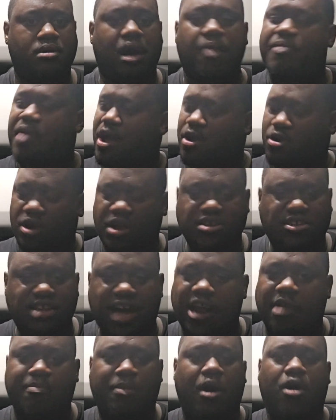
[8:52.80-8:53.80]
I'm not. It's
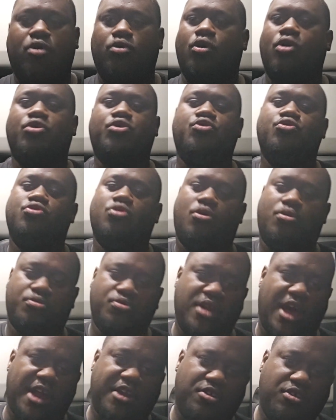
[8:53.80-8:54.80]
not about oh you don't.
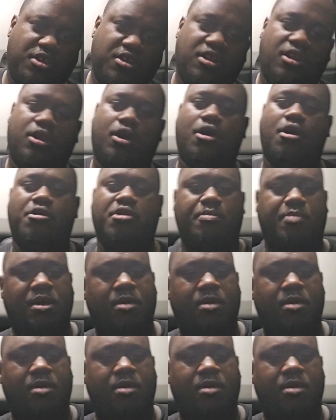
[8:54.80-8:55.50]
You not. You need to learn to